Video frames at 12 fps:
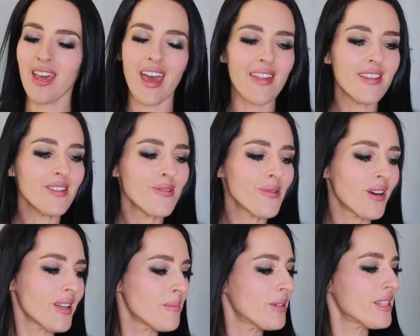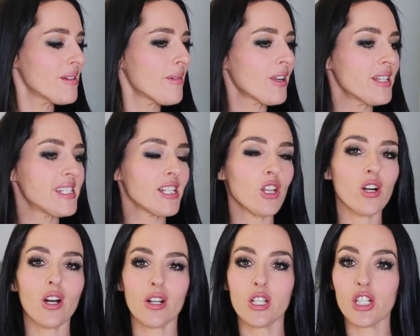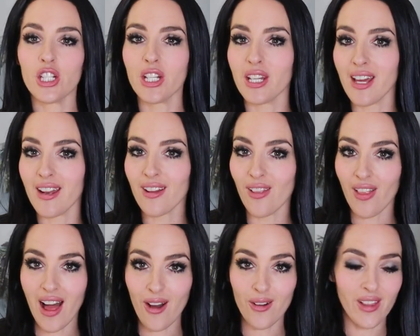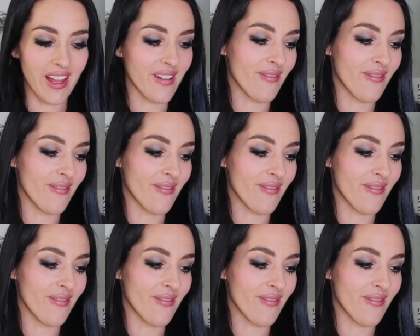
And then you wanna put them on a silicone sheet and allow like